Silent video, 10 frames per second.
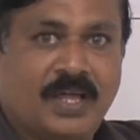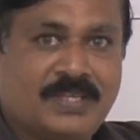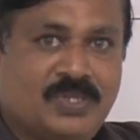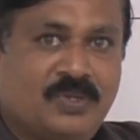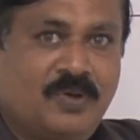
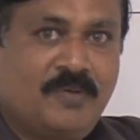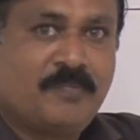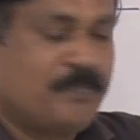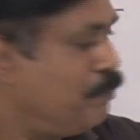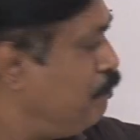As you
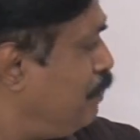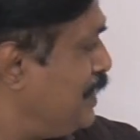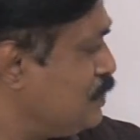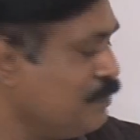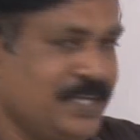know,
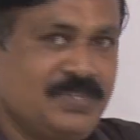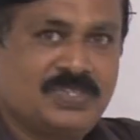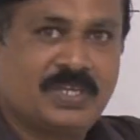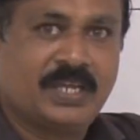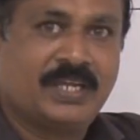plus
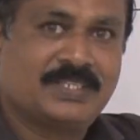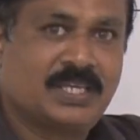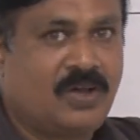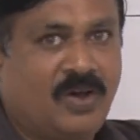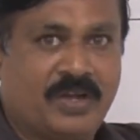means it is
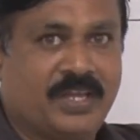a OR